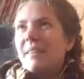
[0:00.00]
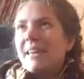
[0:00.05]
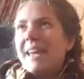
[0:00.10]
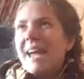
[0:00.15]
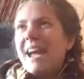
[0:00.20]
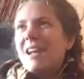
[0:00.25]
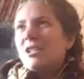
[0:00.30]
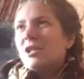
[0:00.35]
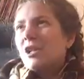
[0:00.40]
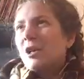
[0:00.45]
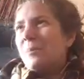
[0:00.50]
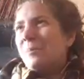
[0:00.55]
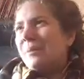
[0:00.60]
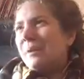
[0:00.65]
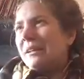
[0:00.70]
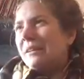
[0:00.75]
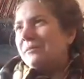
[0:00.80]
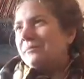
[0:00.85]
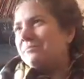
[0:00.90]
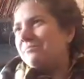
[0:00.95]
ketchup
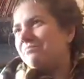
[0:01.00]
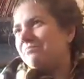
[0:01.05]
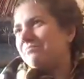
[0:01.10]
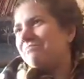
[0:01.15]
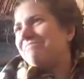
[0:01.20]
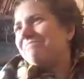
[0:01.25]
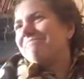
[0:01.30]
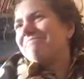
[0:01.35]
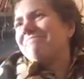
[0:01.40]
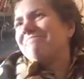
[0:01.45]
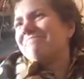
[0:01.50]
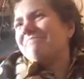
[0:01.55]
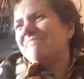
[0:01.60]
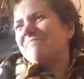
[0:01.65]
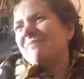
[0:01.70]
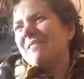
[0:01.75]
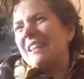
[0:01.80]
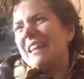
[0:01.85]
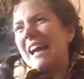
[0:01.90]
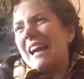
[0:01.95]

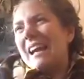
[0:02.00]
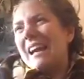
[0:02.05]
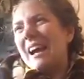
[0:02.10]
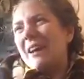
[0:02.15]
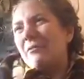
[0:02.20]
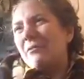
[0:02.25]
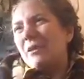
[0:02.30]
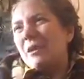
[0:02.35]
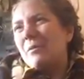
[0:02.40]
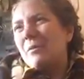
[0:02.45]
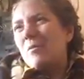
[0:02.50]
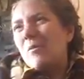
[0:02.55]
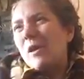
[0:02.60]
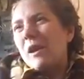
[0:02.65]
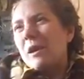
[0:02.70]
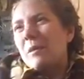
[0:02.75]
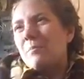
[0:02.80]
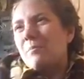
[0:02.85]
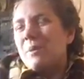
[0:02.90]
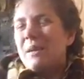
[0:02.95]
and like I've really been
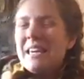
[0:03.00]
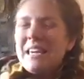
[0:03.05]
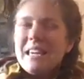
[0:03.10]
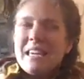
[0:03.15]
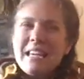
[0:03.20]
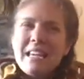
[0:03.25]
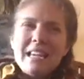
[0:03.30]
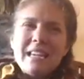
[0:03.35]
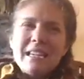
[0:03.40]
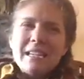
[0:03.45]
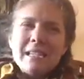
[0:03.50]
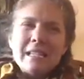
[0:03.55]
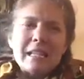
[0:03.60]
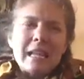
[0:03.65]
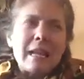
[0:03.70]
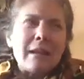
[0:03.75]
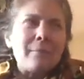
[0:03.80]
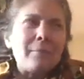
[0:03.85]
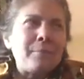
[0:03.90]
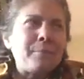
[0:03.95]
wanting peas
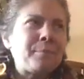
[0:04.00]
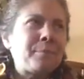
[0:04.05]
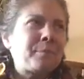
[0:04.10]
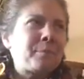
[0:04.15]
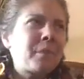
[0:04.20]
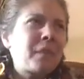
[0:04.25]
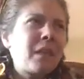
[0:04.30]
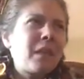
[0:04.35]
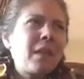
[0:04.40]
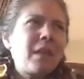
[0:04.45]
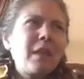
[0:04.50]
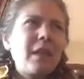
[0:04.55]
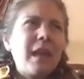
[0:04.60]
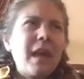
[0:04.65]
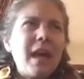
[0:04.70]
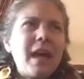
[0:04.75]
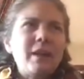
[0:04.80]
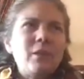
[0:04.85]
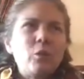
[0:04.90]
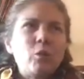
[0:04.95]
and
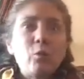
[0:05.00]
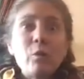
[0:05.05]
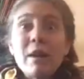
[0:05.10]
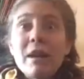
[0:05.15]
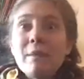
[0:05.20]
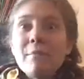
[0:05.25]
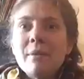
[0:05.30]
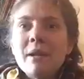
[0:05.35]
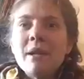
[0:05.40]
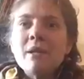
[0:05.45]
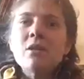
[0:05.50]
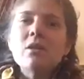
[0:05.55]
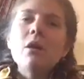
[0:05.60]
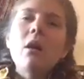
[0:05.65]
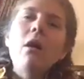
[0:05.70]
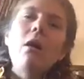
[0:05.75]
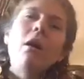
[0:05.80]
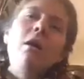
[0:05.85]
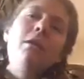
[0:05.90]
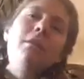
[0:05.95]
green beans.
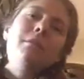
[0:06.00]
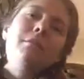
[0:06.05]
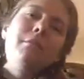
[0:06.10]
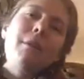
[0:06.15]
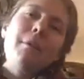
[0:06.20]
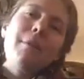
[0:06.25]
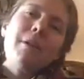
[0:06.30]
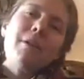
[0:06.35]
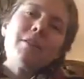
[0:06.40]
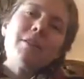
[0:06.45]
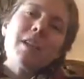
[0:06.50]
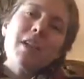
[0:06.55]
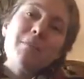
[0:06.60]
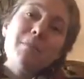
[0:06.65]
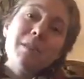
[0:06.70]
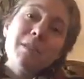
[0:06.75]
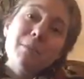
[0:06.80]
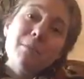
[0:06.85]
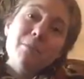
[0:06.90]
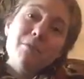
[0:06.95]
Oh, my parents gave
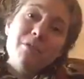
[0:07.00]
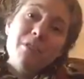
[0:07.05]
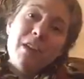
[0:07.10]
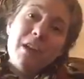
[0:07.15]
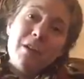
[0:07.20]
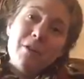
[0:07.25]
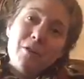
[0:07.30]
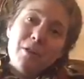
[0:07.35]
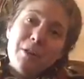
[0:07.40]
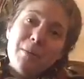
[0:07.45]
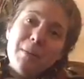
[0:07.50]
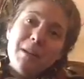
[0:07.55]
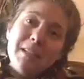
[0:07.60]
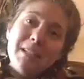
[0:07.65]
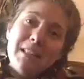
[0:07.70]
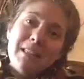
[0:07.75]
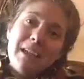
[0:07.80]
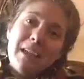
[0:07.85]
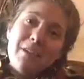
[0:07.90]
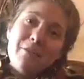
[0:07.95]
me some of their green beans
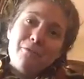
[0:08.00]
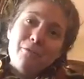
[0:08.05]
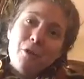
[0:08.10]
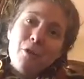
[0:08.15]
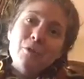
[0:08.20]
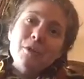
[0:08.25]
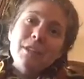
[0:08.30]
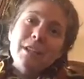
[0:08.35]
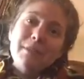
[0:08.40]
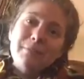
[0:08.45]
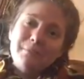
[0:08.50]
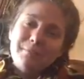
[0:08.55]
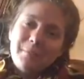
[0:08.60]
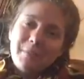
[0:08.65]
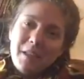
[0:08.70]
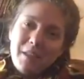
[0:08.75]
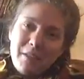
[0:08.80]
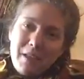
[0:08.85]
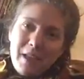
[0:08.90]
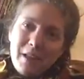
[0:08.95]
that they had frozen,
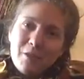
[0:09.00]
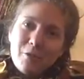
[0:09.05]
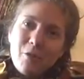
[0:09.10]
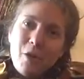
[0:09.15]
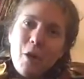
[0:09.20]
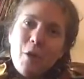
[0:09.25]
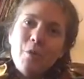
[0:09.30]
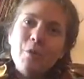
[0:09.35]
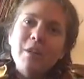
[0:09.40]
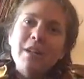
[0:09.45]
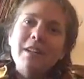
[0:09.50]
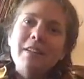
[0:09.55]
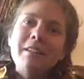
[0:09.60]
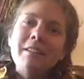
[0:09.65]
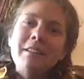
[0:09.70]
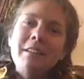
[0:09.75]
that they had grown